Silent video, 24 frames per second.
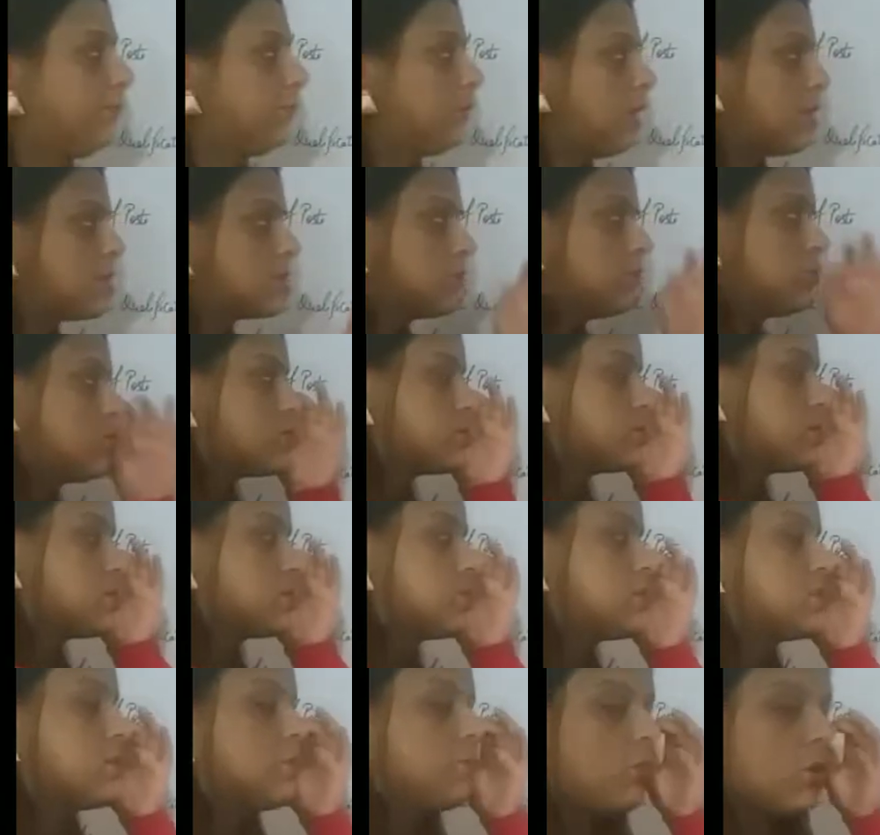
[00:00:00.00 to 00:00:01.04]
Like suppose this
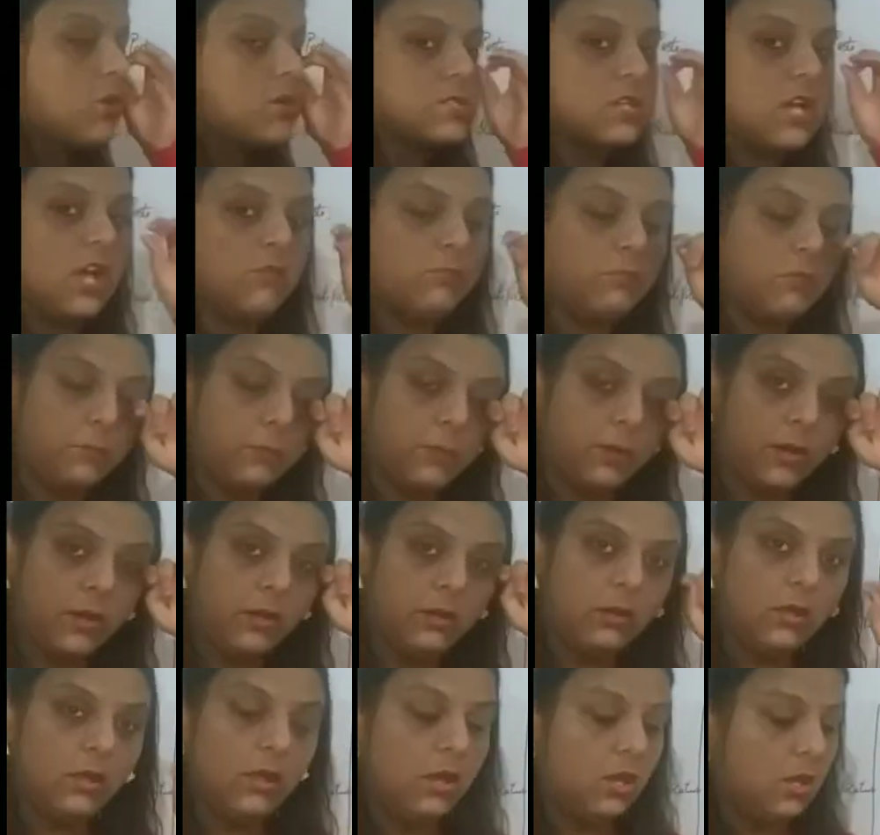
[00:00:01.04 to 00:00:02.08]
is a box I have prepared.
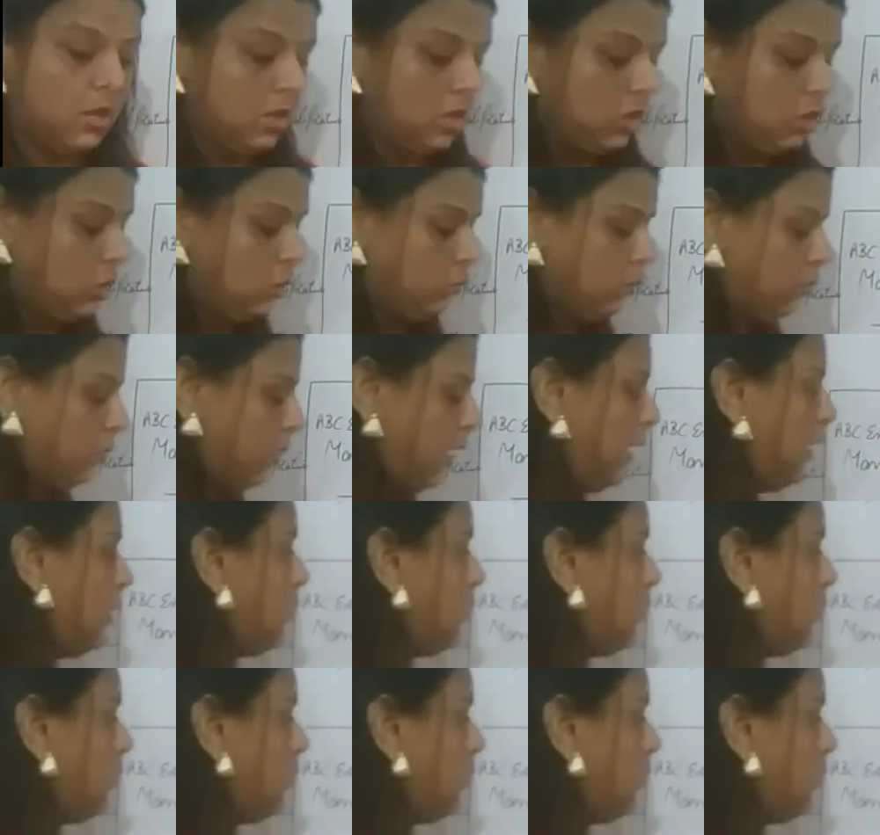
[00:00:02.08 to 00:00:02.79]
You will write